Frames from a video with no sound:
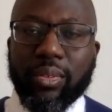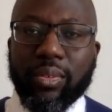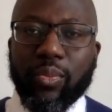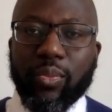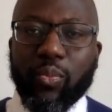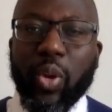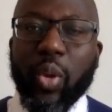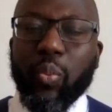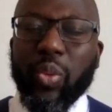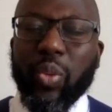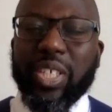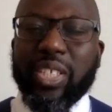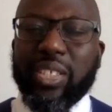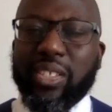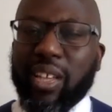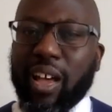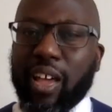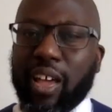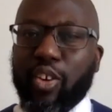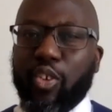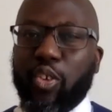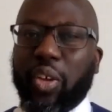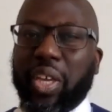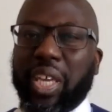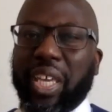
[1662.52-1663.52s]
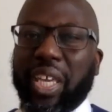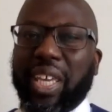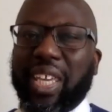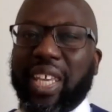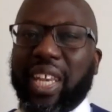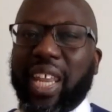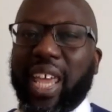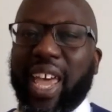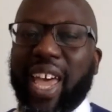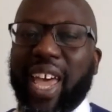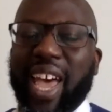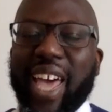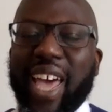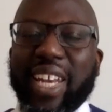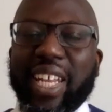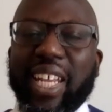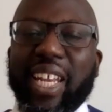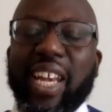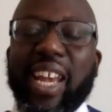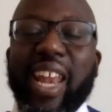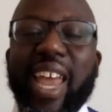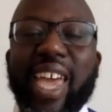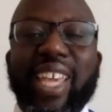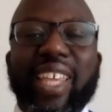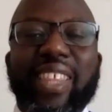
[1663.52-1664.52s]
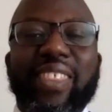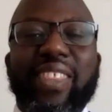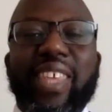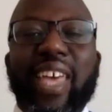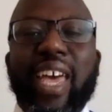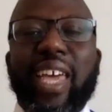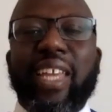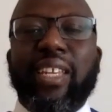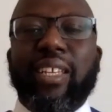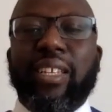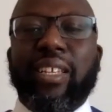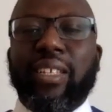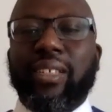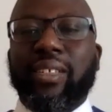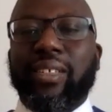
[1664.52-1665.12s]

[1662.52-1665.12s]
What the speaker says: When we start looking at it like that,